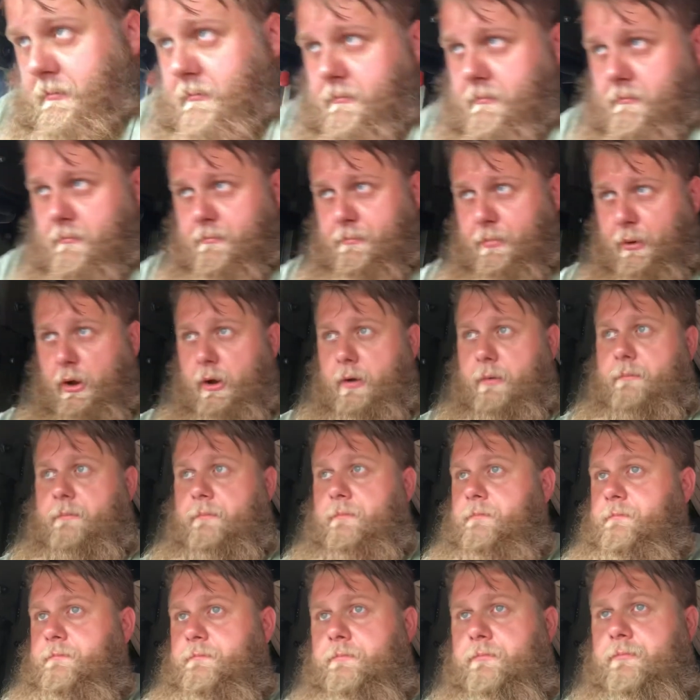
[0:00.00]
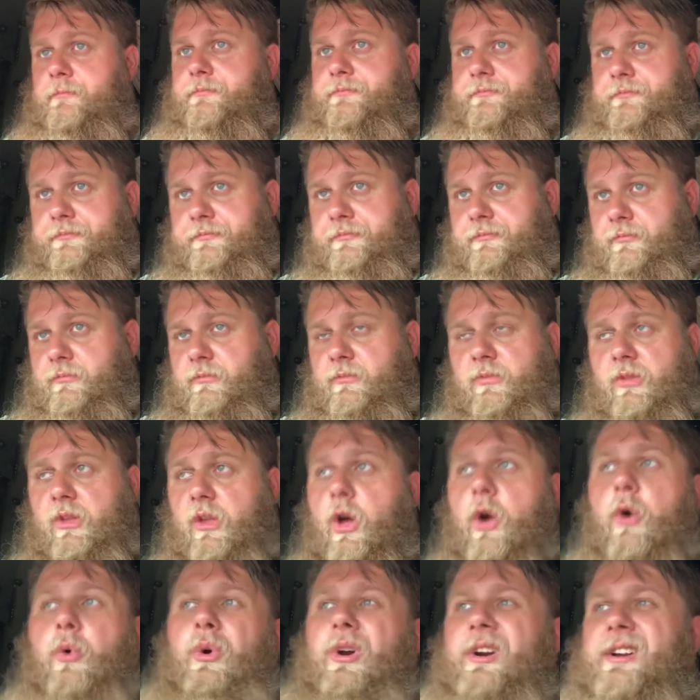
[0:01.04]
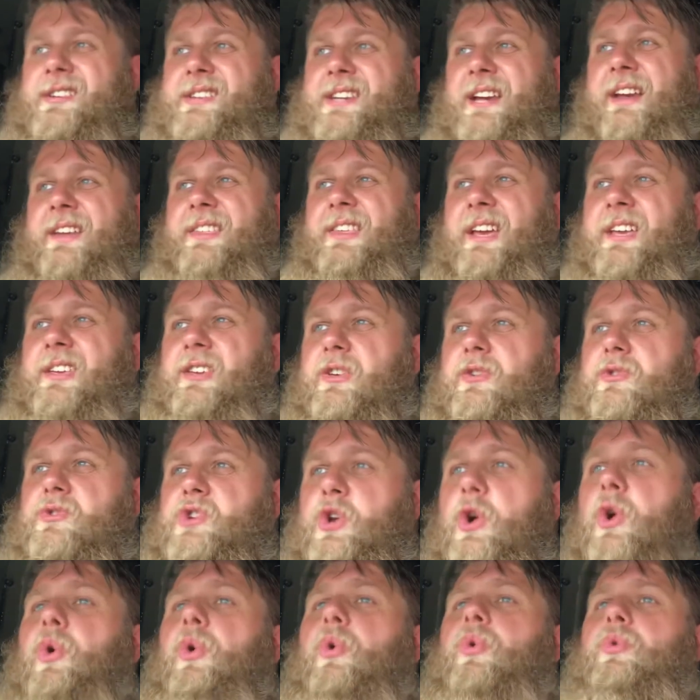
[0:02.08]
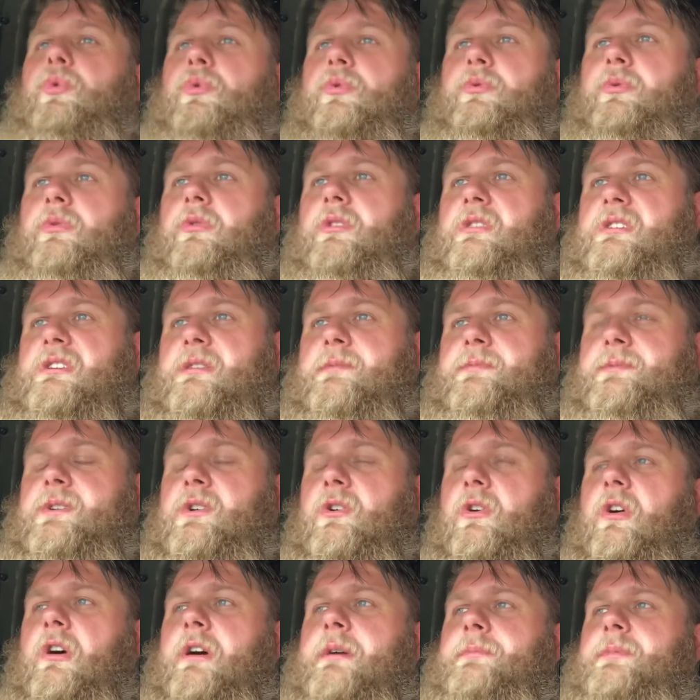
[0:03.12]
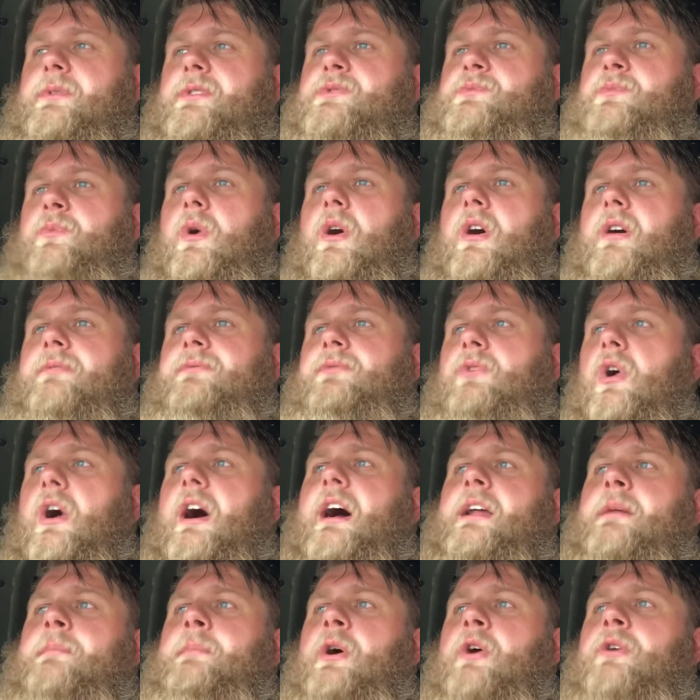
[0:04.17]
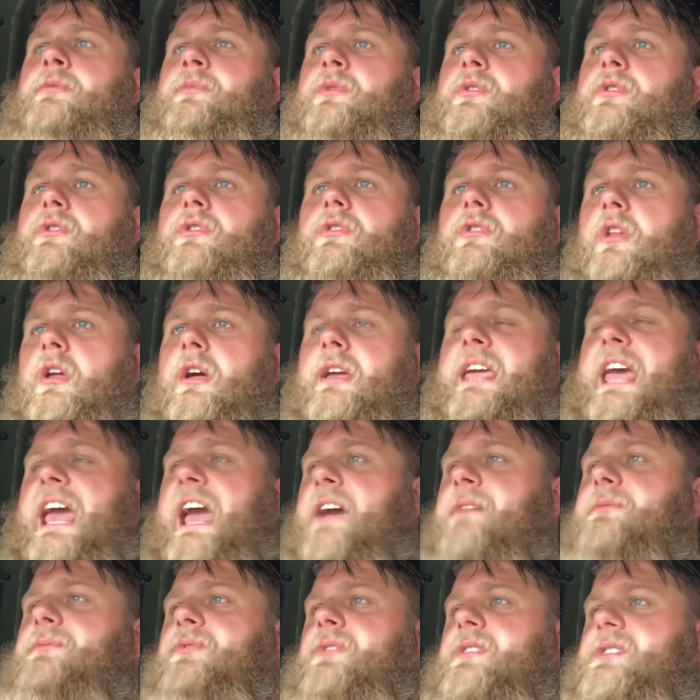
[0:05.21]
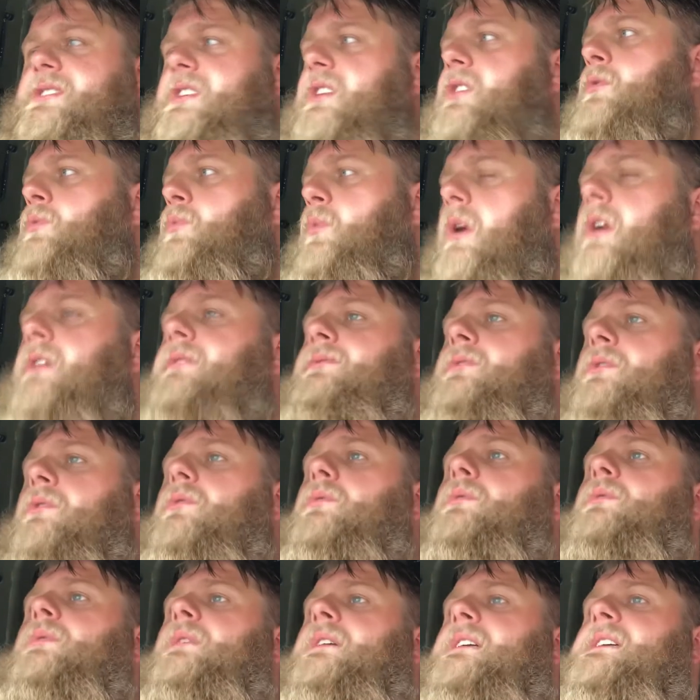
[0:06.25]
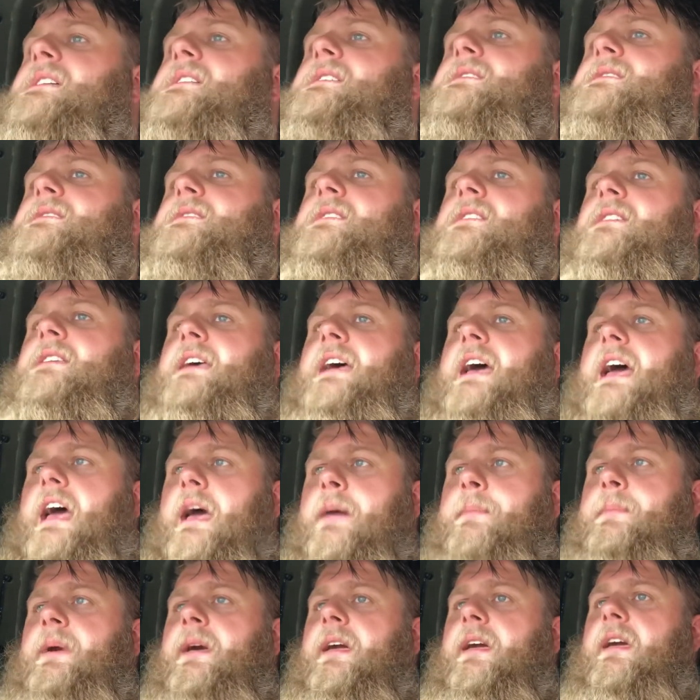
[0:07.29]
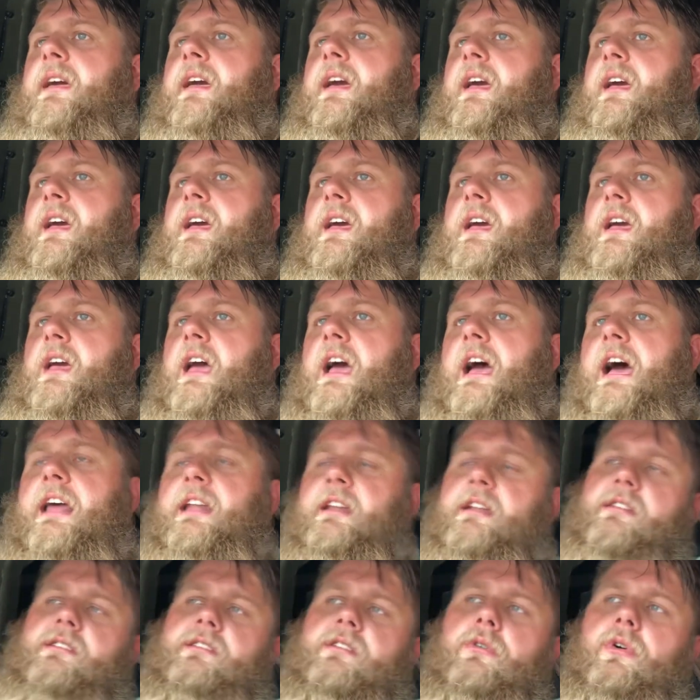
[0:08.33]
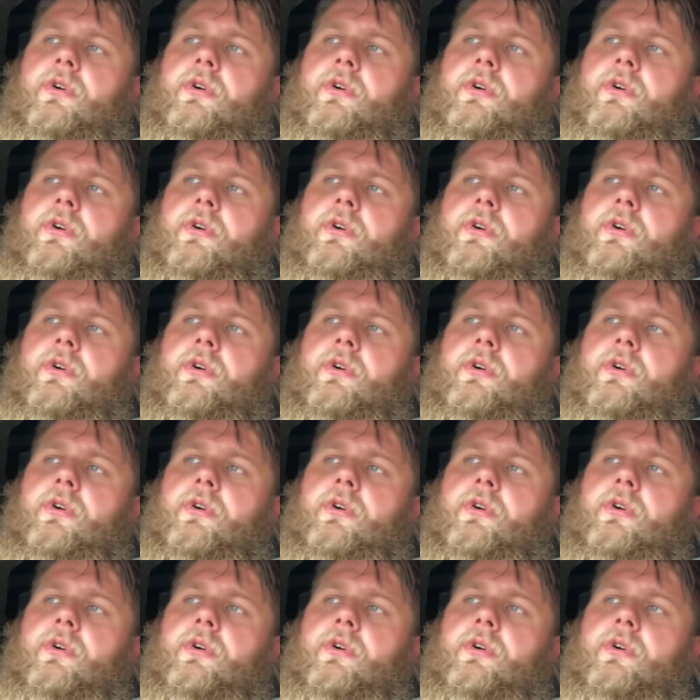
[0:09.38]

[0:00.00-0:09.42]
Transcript: But I want to say thank you to all the subscribers, what I've got at the moment. Like, every single one of you is epic. And